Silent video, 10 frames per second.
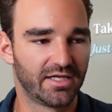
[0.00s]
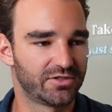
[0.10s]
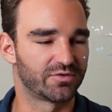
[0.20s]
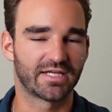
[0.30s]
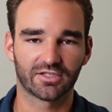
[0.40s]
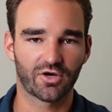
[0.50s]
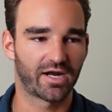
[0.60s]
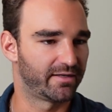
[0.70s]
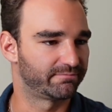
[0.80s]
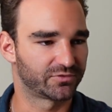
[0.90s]
Don't take the
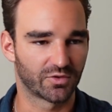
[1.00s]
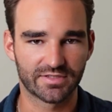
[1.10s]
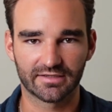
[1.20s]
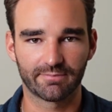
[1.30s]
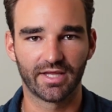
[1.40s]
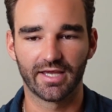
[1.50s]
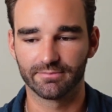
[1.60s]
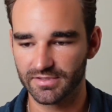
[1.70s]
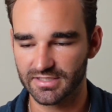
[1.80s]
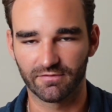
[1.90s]
credit, don't take the blame,
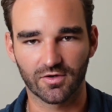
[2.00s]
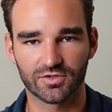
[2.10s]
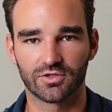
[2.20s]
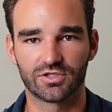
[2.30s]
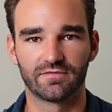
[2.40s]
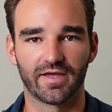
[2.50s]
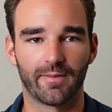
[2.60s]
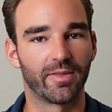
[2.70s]
stay focused on your chief aim.